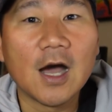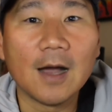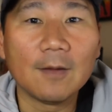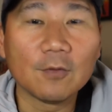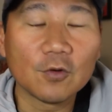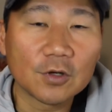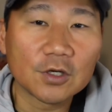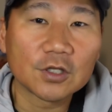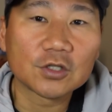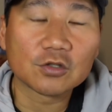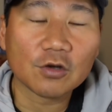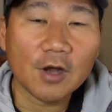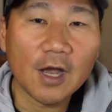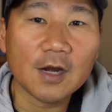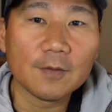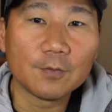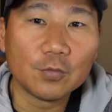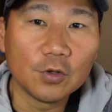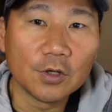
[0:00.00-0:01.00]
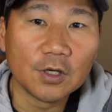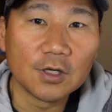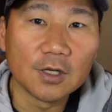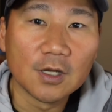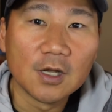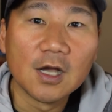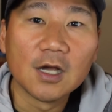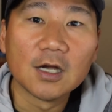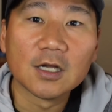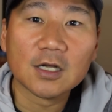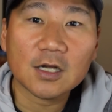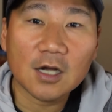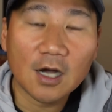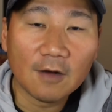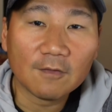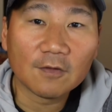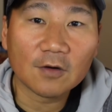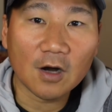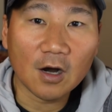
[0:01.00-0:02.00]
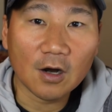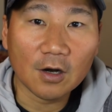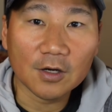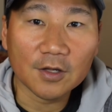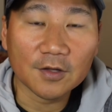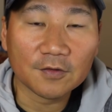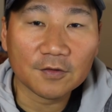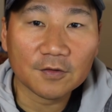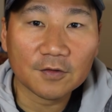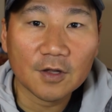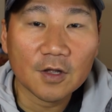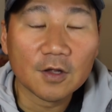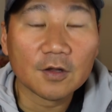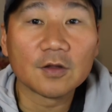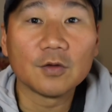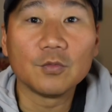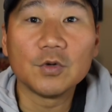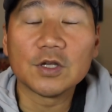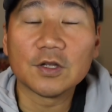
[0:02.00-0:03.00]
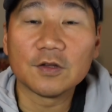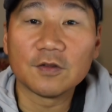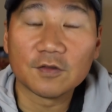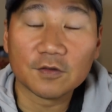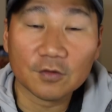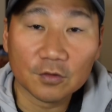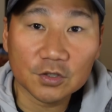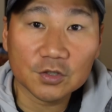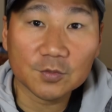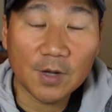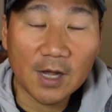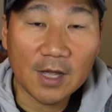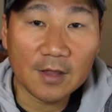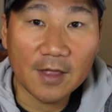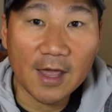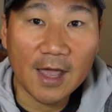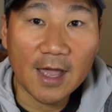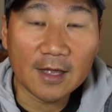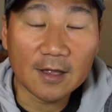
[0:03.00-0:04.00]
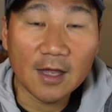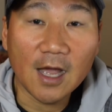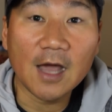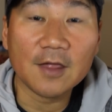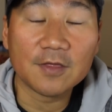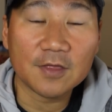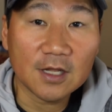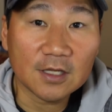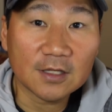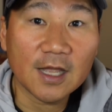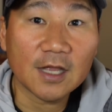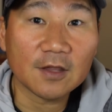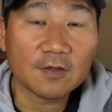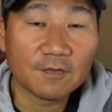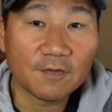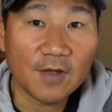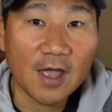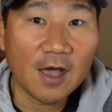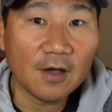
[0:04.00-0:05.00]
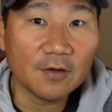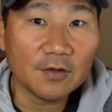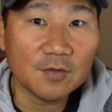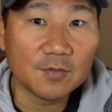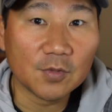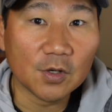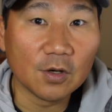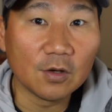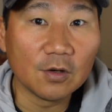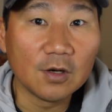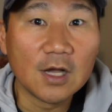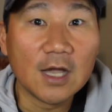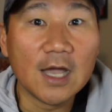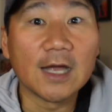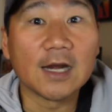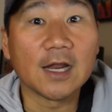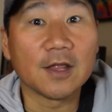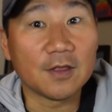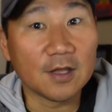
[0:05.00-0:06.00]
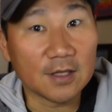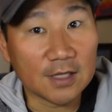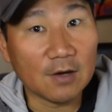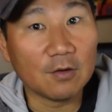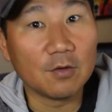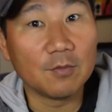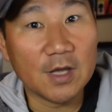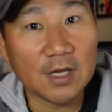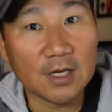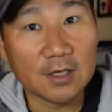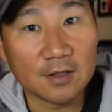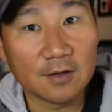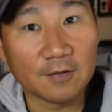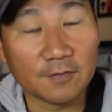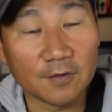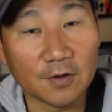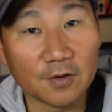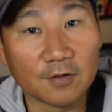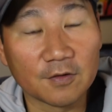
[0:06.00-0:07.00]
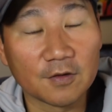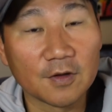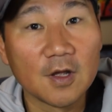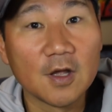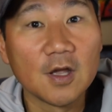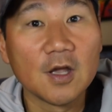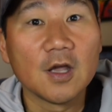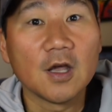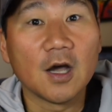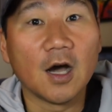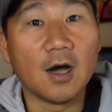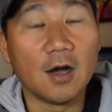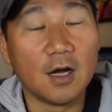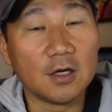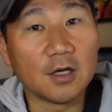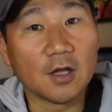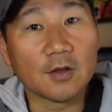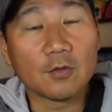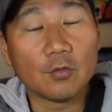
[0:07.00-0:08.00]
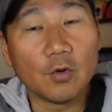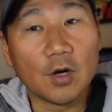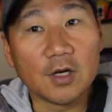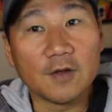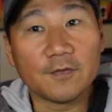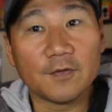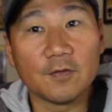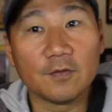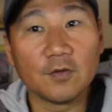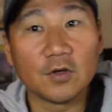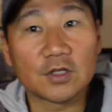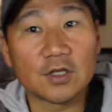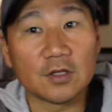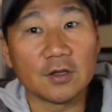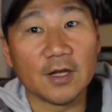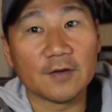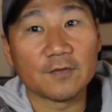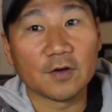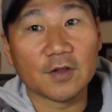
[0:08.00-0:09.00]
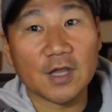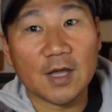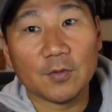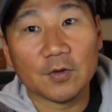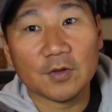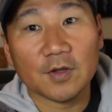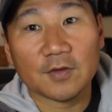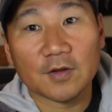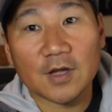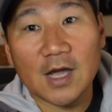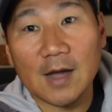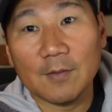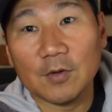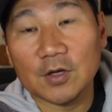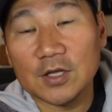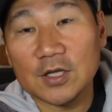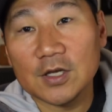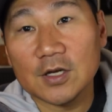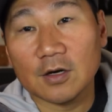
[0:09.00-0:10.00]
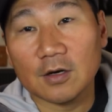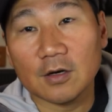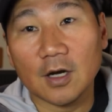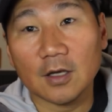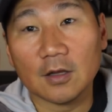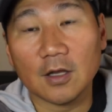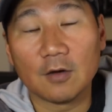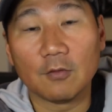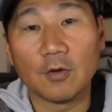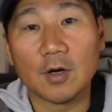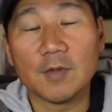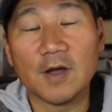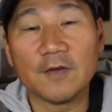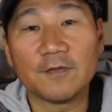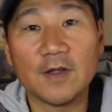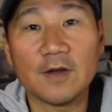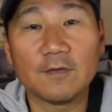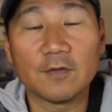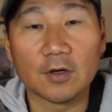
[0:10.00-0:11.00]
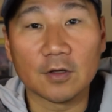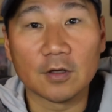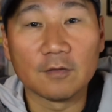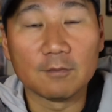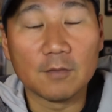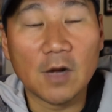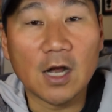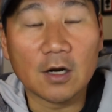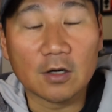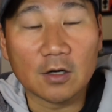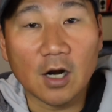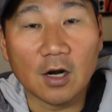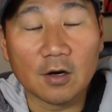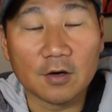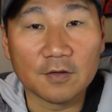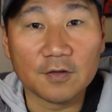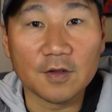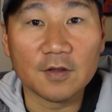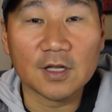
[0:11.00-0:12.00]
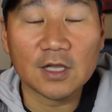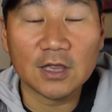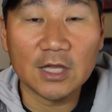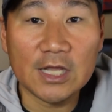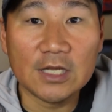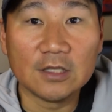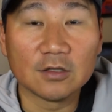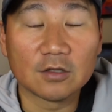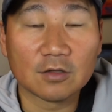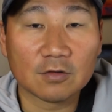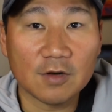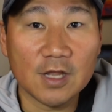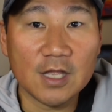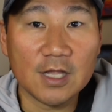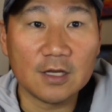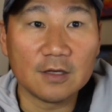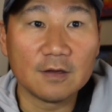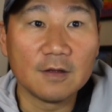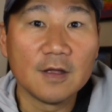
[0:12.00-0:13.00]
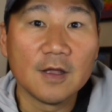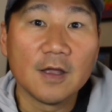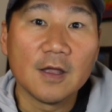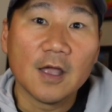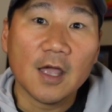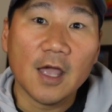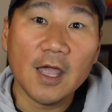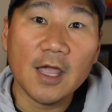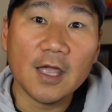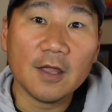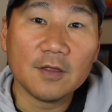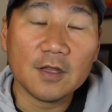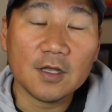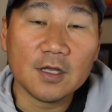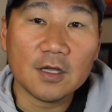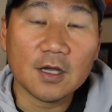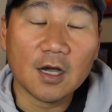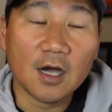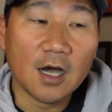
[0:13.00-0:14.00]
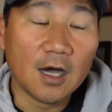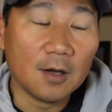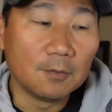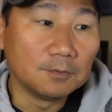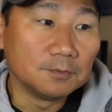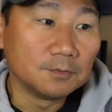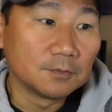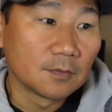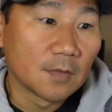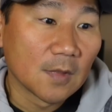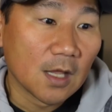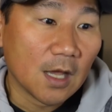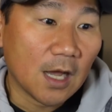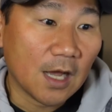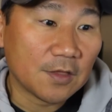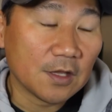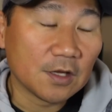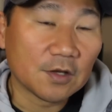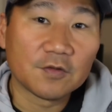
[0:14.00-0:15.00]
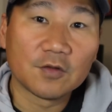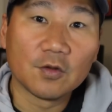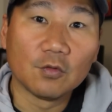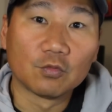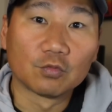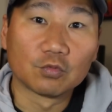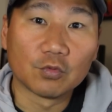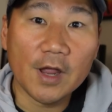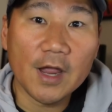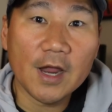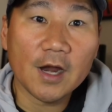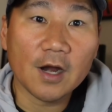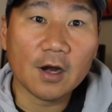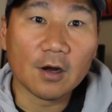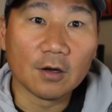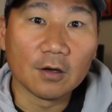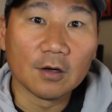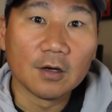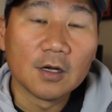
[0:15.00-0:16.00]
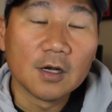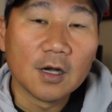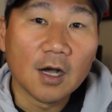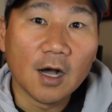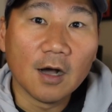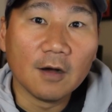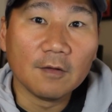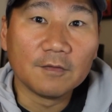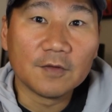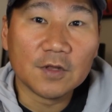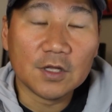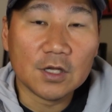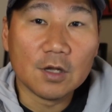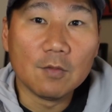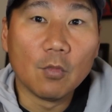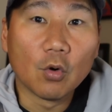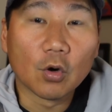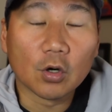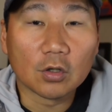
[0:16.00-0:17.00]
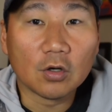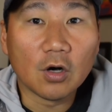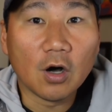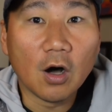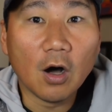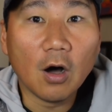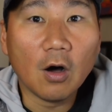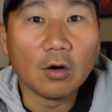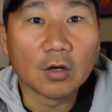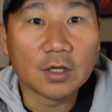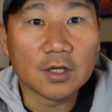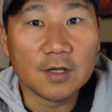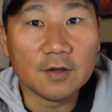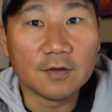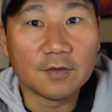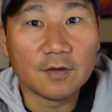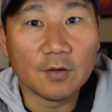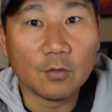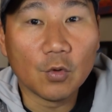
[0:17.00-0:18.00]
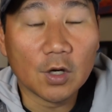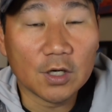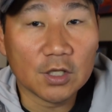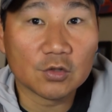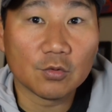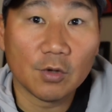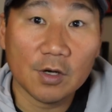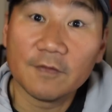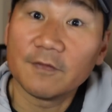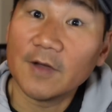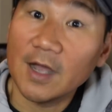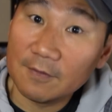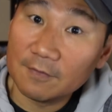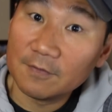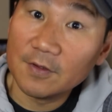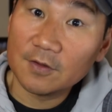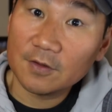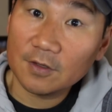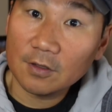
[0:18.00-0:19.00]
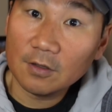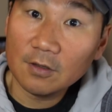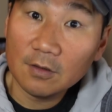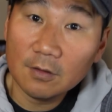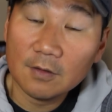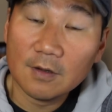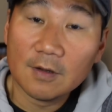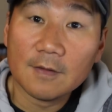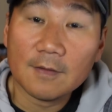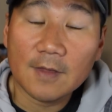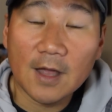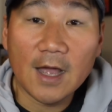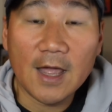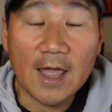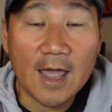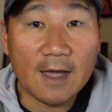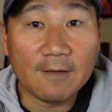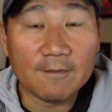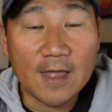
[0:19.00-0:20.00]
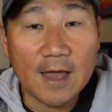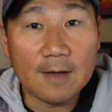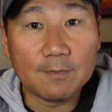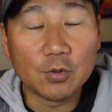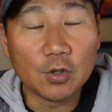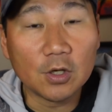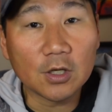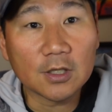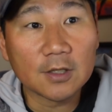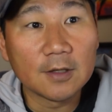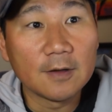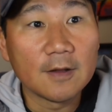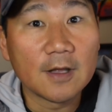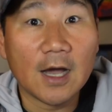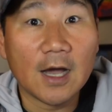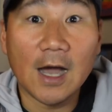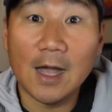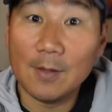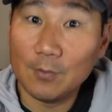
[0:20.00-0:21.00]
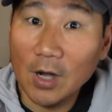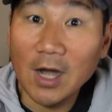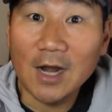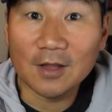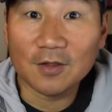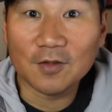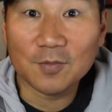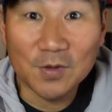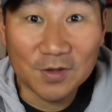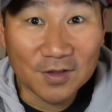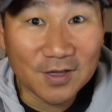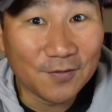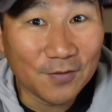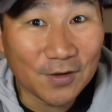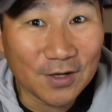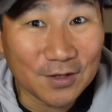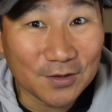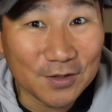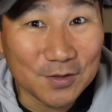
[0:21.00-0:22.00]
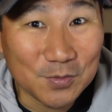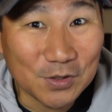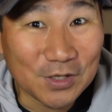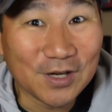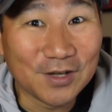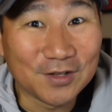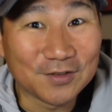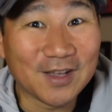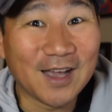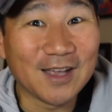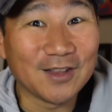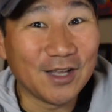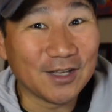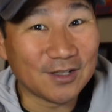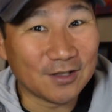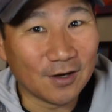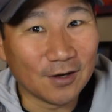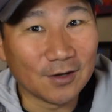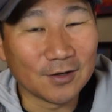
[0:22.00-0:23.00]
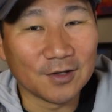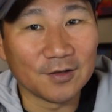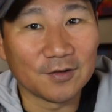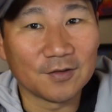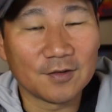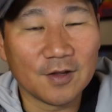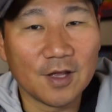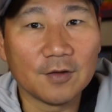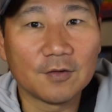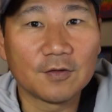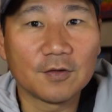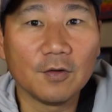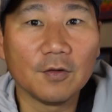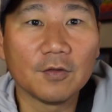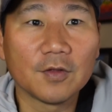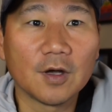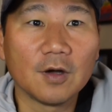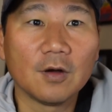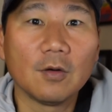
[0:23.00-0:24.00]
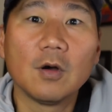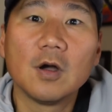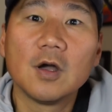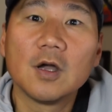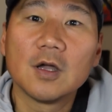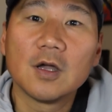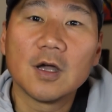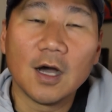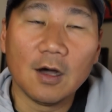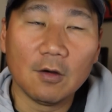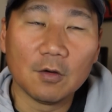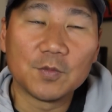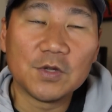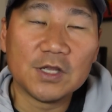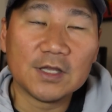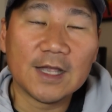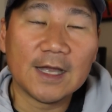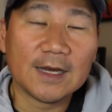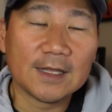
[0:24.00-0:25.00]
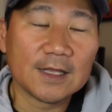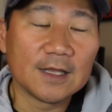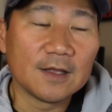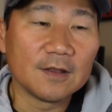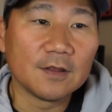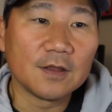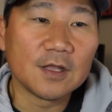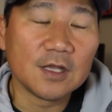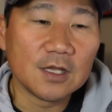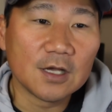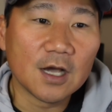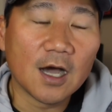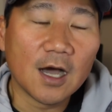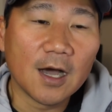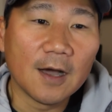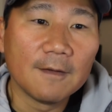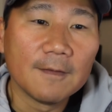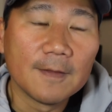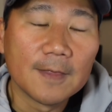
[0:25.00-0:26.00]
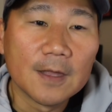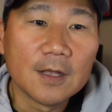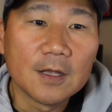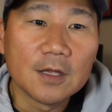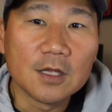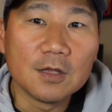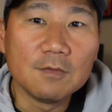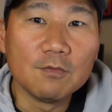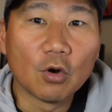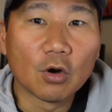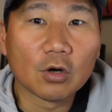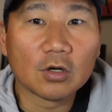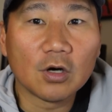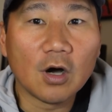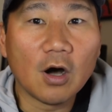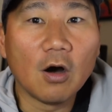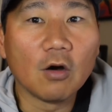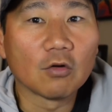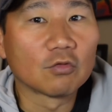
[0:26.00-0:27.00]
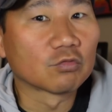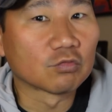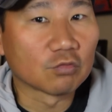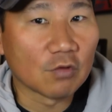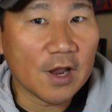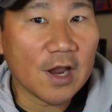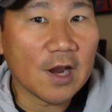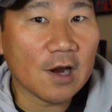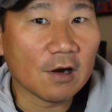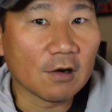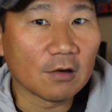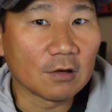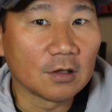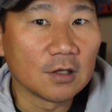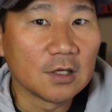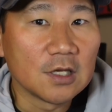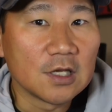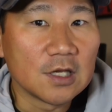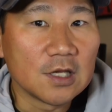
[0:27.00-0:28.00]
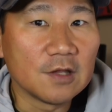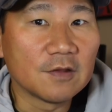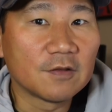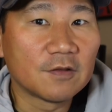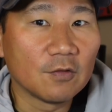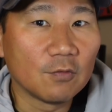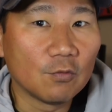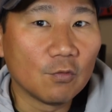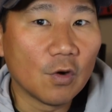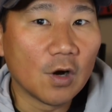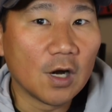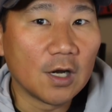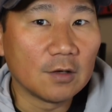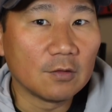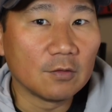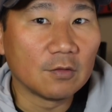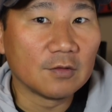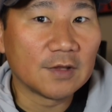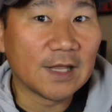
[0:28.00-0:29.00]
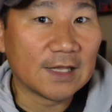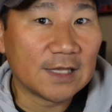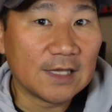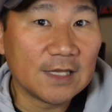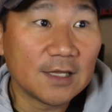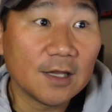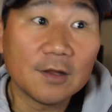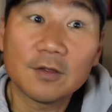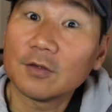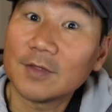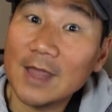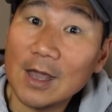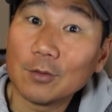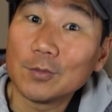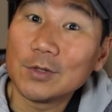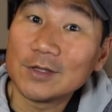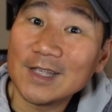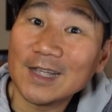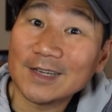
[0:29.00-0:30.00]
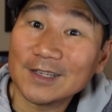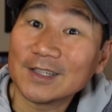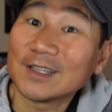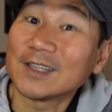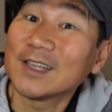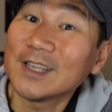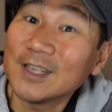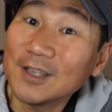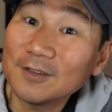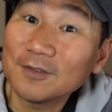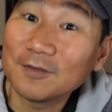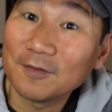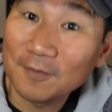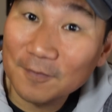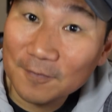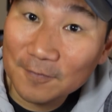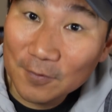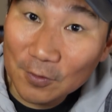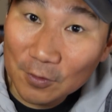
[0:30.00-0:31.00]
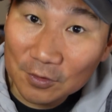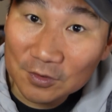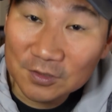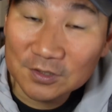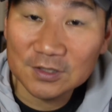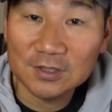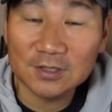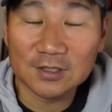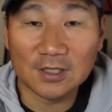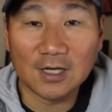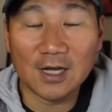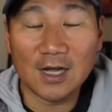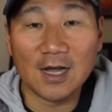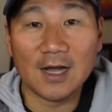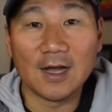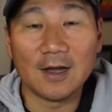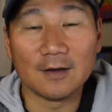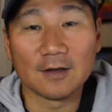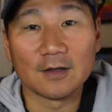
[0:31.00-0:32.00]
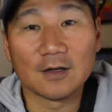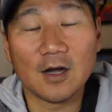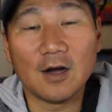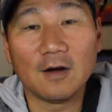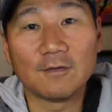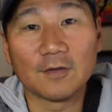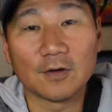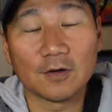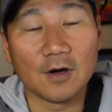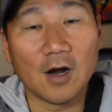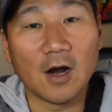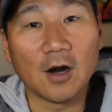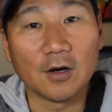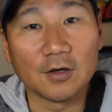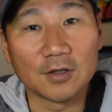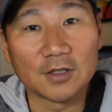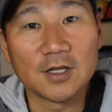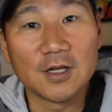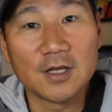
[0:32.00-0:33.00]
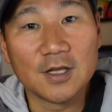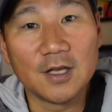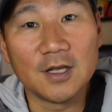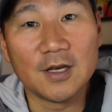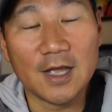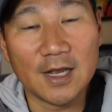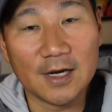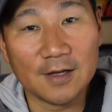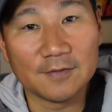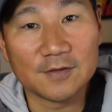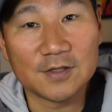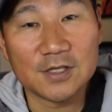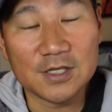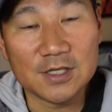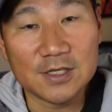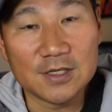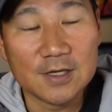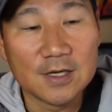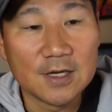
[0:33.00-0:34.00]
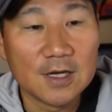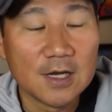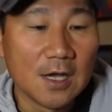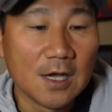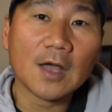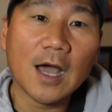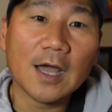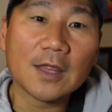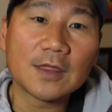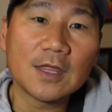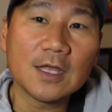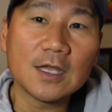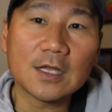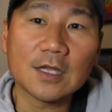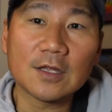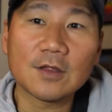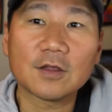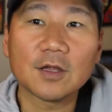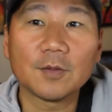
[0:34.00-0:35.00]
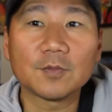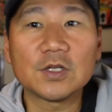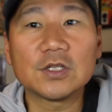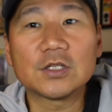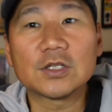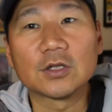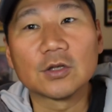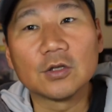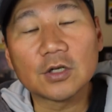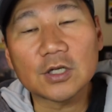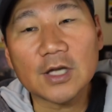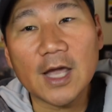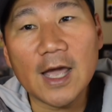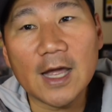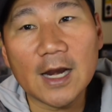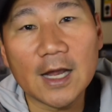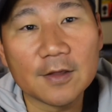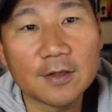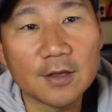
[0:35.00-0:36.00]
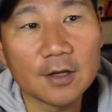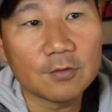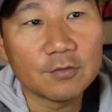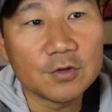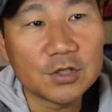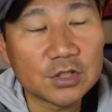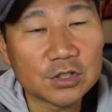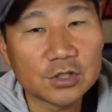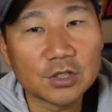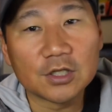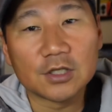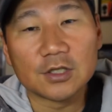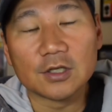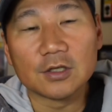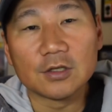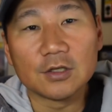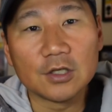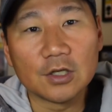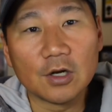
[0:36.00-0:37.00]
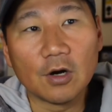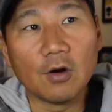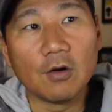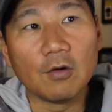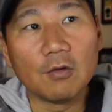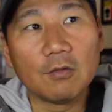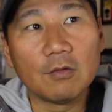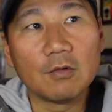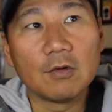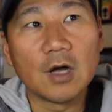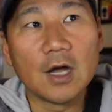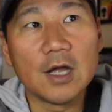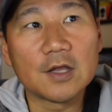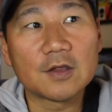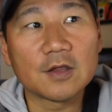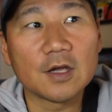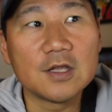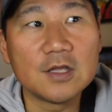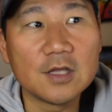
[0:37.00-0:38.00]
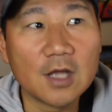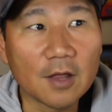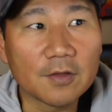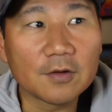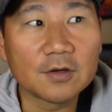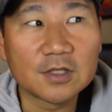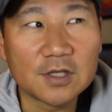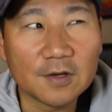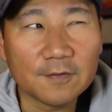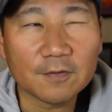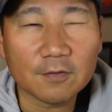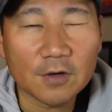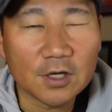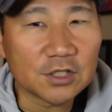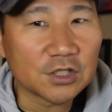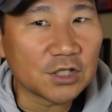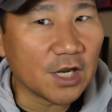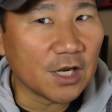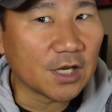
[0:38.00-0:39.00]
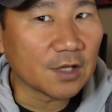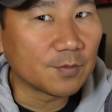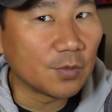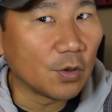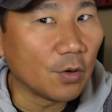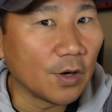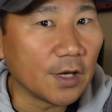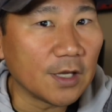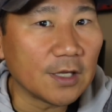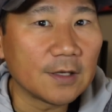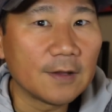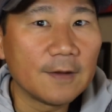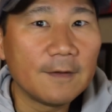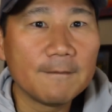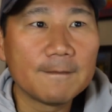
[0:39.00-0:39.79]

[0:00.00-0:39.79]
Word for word: I'm going to try to put cover artists so we could search by that. I think that's valuable and I think that will make a difference. Uh, another one, if you looked at, like, for example, this comic here, lot, one of my favorite modern artists is Clayton Crain. And the, um, I think it's the rare of the Immortal Hulk is the 1 in 25 physical. I have that book. I bought it specifically because I like the artist. And so the, I'll repeat that again, the uh, Immortal Hulk rare is the one that he did. So that would be technically his first uh, cover art in NFT. I think it's something to look at. I think we should, you know, it's another differentiating point.